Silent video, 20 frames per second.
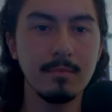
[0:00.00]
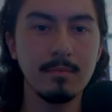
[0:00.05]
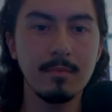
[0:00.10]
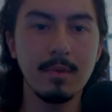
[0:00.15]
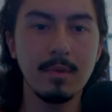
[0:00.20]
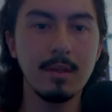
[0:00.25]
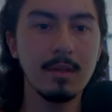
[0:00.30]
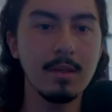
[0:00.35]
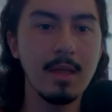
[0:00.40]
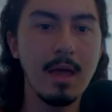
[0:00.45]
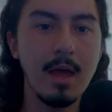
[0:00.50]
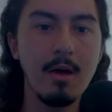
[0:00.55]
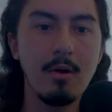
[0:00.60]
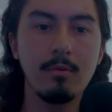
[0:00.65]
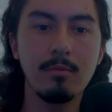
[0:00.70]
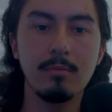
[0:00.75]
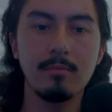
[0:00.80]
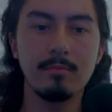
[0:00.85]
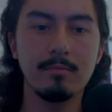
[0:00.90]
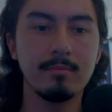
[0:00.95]

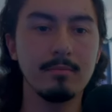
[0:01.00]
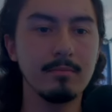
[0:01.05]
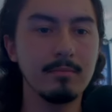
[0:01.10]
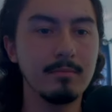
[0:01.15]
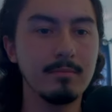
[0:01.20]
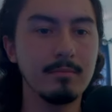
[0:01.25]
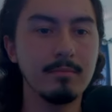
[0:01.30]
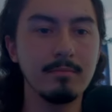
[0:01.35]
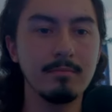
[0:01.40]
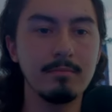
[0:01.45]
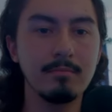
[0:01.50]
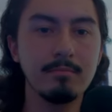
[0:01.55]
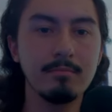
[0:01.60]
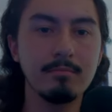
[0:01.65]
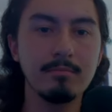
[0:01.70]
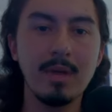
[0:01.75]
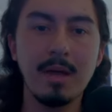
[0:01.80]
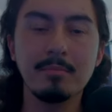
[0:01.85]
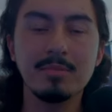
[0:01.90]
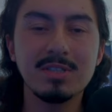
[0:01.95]
Now,
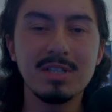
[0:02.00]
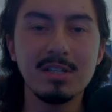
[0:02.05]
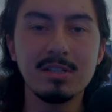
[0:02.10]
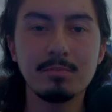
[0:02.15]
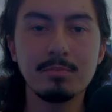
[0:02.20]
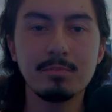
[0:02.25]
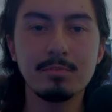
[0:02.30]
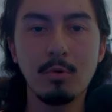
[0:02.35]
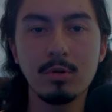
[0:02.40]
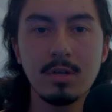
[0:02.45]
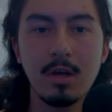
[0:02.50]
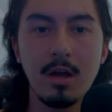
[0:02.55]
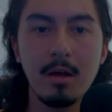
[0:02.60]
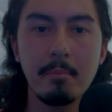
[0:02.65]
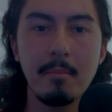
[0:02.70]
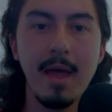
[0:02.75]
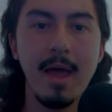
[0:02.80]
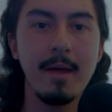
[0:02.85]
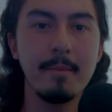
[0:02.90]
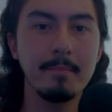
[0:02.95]
MC Sports Talk,
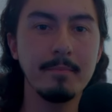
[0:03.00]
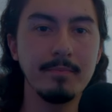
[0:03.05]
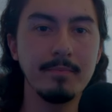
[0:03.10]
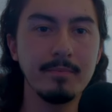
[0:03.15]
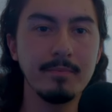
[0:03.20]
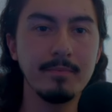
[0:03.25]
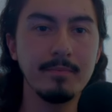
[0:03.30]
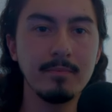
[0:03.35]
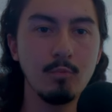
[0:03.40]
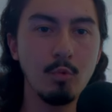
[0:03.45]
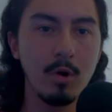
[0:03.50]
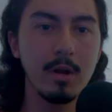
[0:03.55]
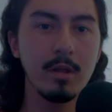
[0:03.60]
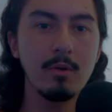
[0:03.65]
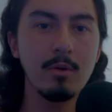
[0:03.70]
Matt, where are you